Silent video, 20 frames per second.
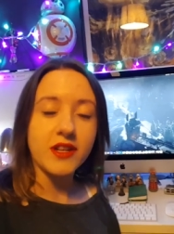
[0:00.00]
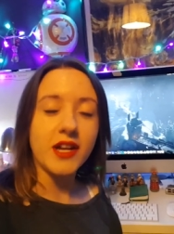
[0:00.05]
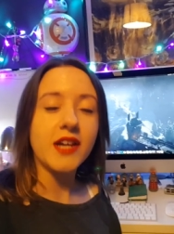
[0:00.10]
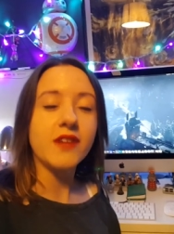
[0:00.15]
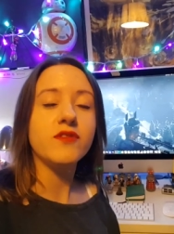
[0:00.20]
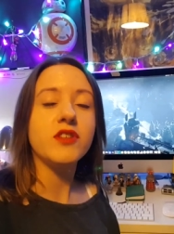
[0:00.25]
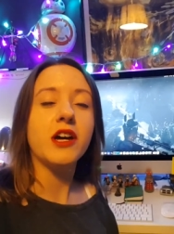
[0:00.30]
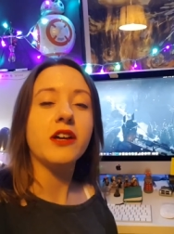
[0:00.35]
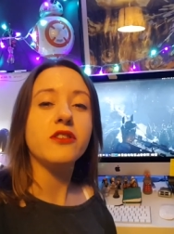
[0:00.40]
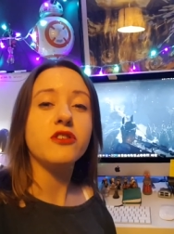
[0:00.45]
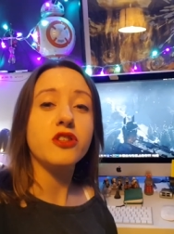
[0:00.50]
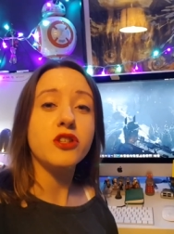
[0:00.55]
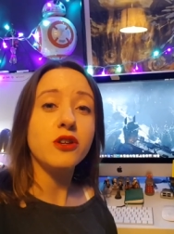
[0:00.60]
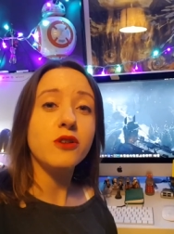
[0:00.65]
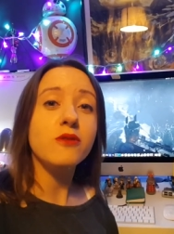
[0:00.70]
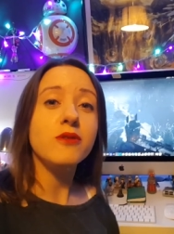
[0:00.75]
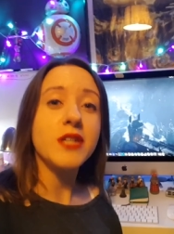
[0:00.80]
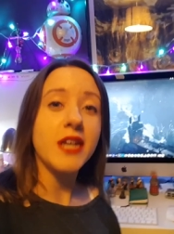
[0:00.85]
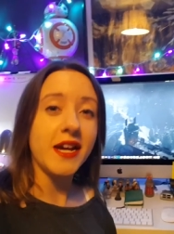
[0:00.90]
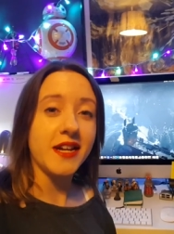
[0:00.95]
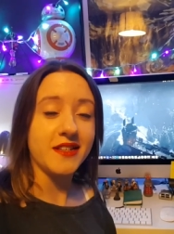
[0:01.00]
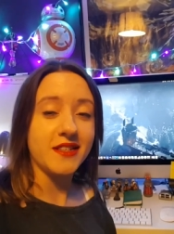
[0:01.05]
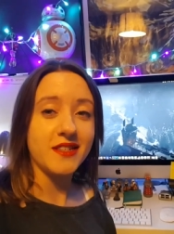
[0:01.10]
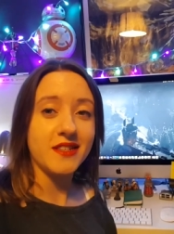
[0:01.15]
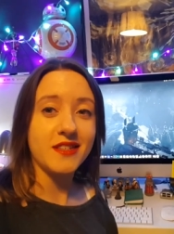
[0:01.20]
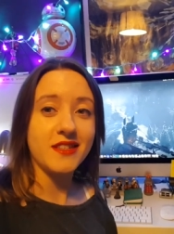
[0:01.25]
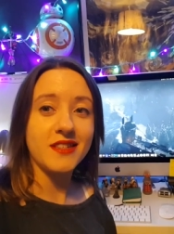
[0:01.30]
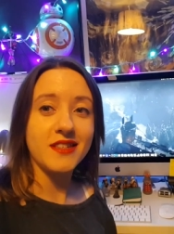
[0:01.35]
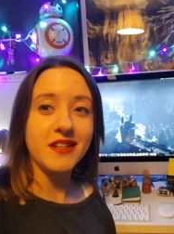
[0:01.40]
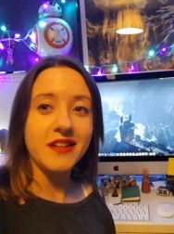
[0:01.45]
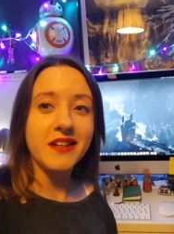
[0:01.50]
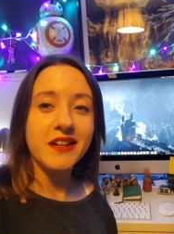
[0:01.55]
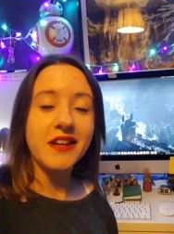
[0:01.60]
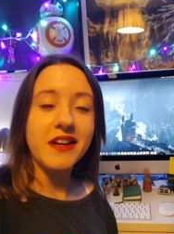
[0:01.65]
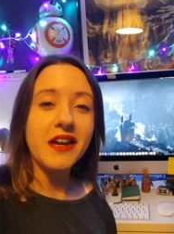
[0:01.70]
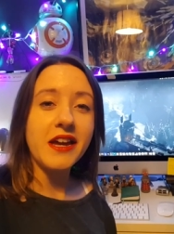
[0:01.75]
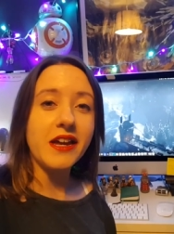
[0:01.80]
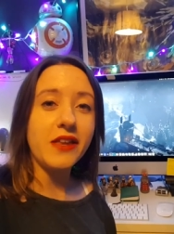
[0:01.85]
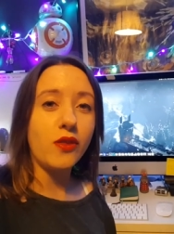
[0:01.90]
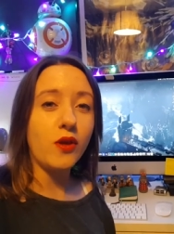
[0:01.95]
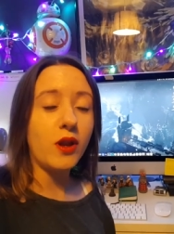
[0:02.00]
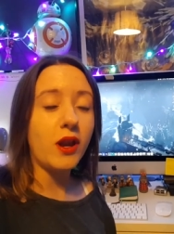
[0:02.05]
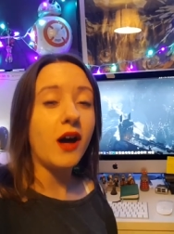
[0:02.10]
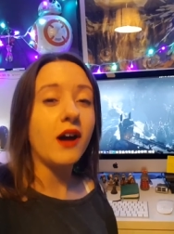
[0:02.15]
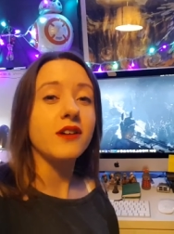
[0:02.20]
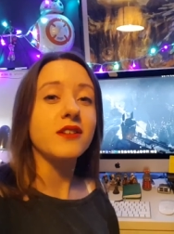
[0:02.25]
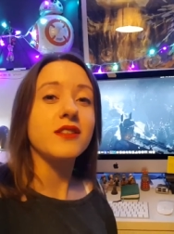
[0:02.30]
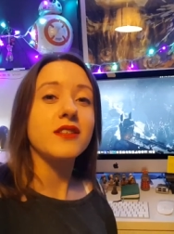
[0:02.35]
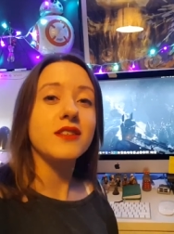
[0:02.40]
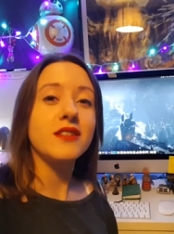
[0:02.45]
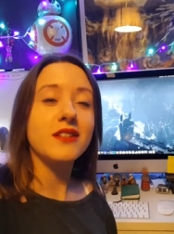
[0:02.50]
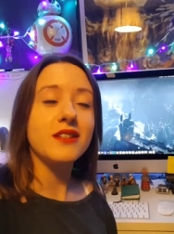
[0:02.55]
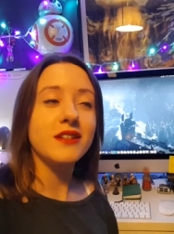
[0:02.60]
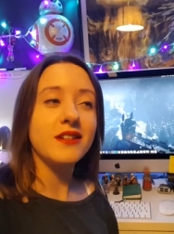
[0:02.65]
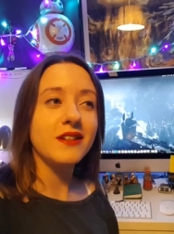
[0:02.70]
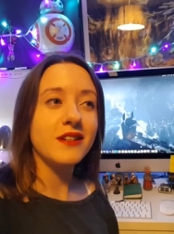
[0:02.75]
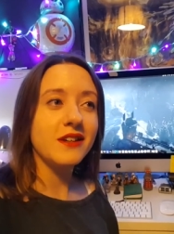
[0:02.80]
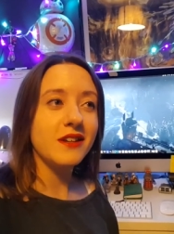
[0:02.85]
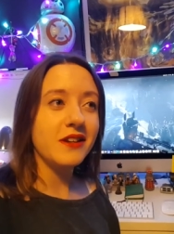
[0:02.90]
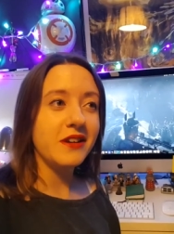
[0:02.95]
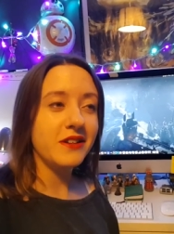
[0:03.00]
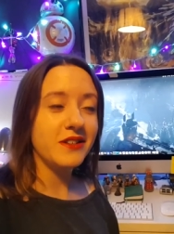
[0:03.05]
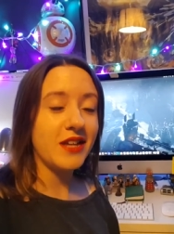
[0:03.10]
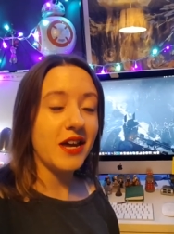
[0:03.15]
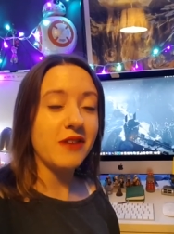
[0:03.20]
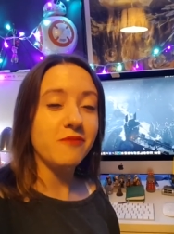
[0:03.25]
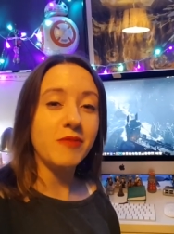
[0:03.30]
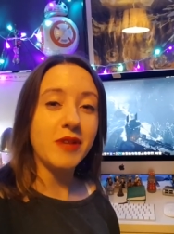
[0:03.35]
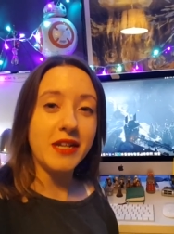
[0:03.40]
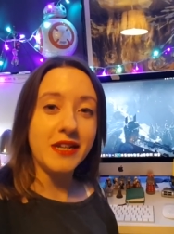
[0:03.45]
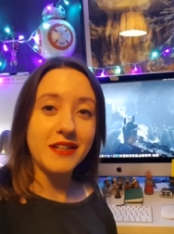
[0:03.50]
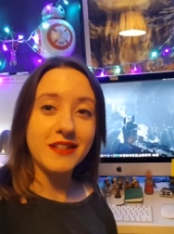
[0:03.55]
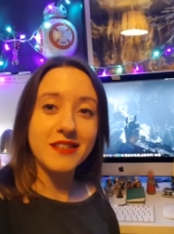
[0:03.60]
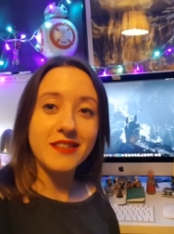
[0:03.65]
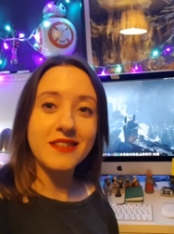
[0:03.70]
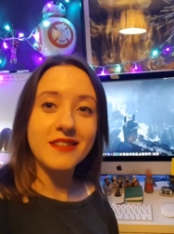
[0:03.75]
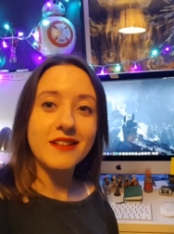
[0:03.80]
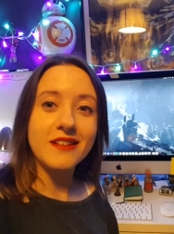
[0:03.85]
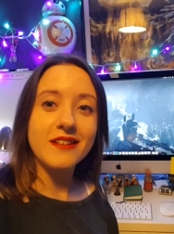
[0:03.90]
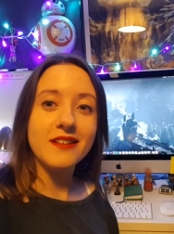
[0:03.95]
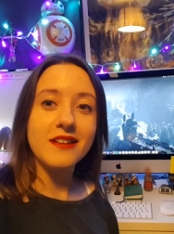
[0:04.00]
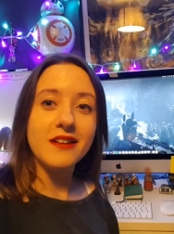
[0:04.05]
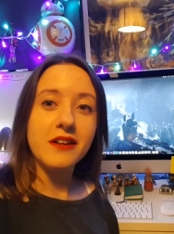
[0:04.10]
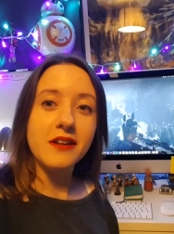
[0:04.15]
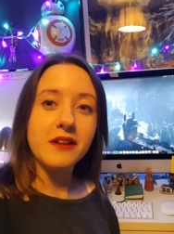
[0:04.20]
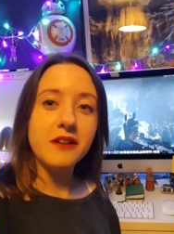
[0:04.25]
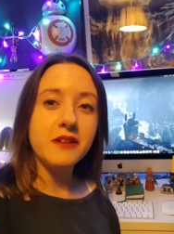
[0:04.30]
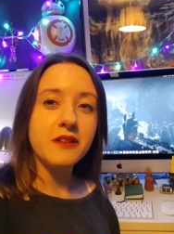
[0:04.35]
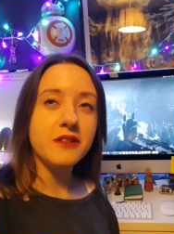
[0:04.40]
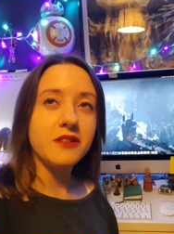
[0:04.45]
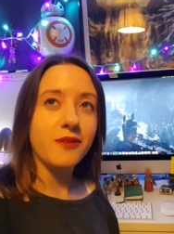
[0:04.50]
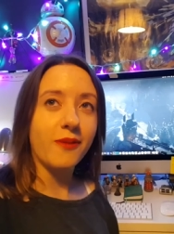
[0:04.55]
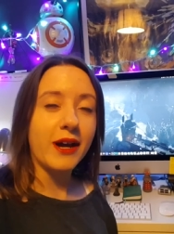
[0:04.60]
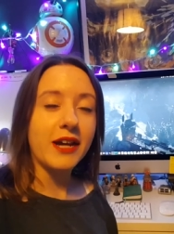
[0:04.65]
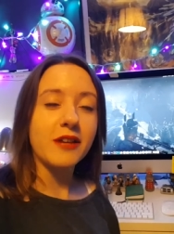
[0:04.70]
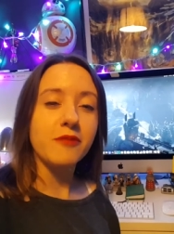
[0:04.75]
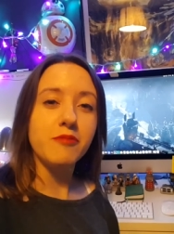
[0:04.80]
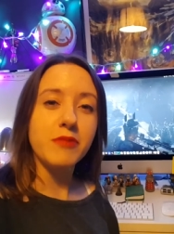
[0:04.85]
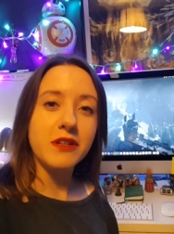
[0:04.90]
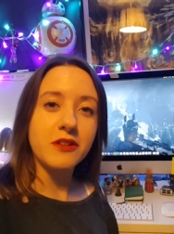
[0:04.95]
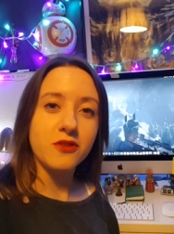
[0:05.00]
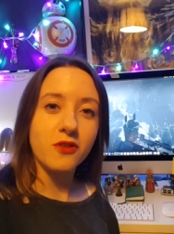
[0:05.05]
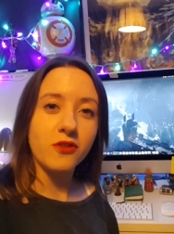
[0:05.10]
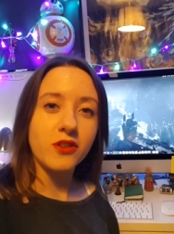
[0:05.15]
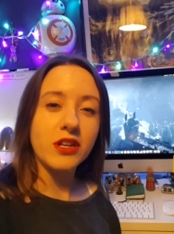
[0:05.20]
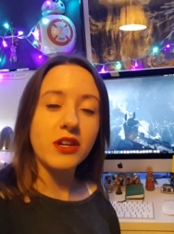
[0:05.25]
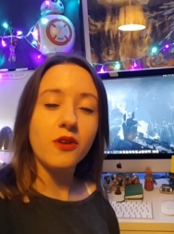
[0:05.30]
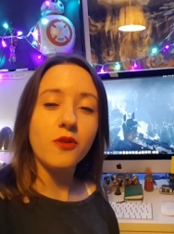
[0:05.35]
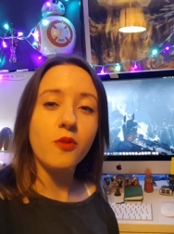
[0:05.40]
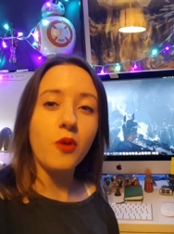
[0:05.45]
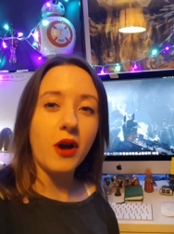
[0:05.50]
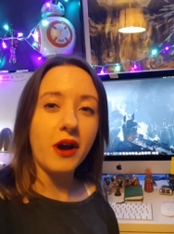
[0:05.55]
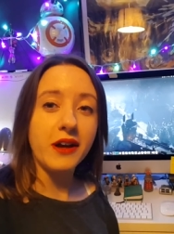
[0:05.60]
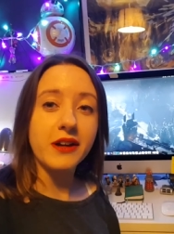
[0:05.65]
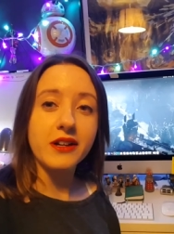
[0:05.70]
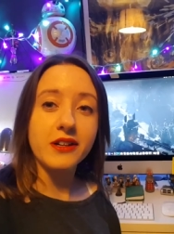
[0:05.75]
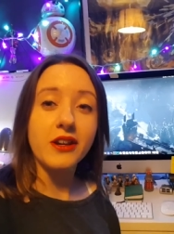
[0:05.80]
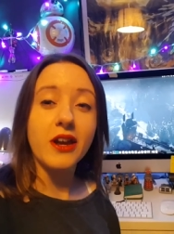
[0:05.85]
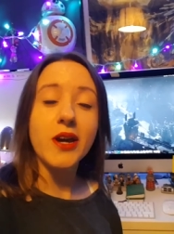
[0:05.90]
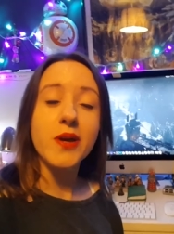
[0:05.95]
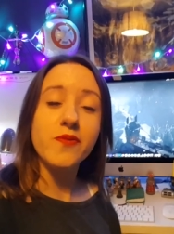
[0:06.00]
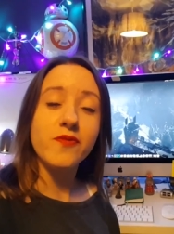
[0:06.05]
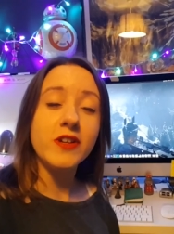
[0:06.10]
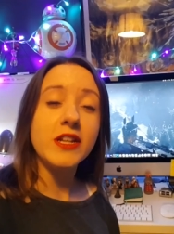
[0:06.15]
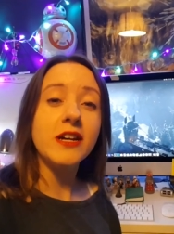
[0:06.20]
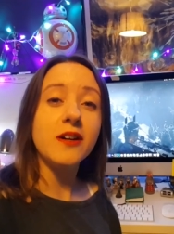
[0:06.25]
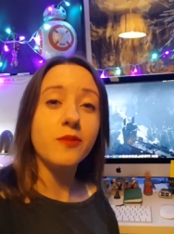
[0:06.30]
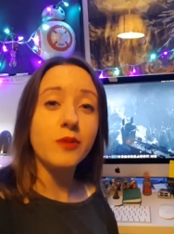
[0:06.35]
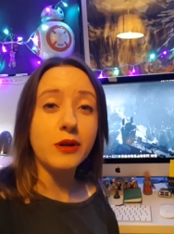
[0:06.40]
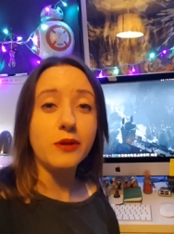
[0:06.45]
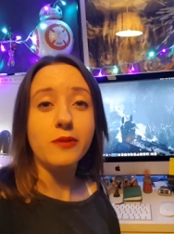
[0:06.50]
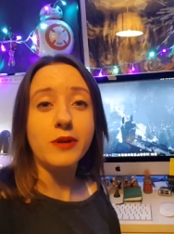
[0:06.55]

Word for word: I have done two tests in the last 10 minutes so I can be sure that it will work, and hopefully it will